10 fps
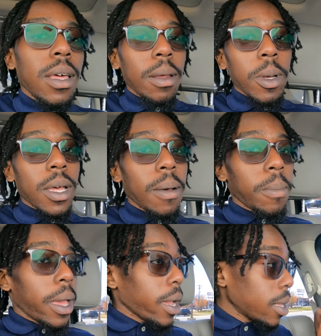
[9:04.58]
then I'm gonna
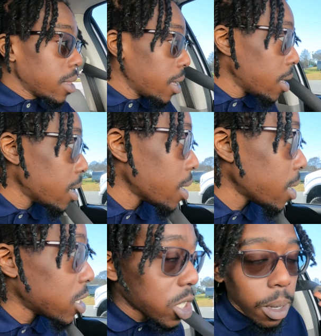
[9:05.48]
come back and then
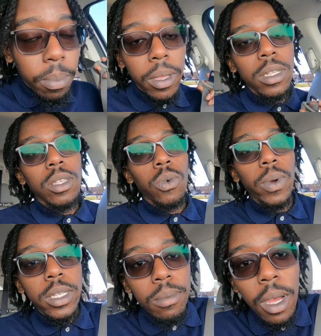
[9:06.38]
jump into the
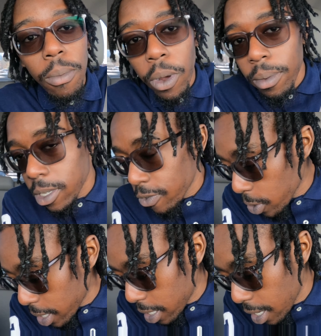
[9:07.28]
rest of my appointments
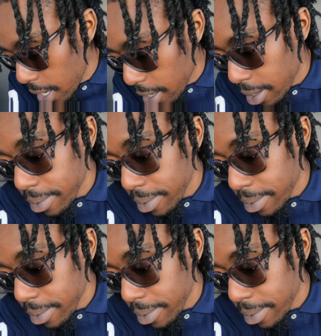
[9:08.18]
for the day.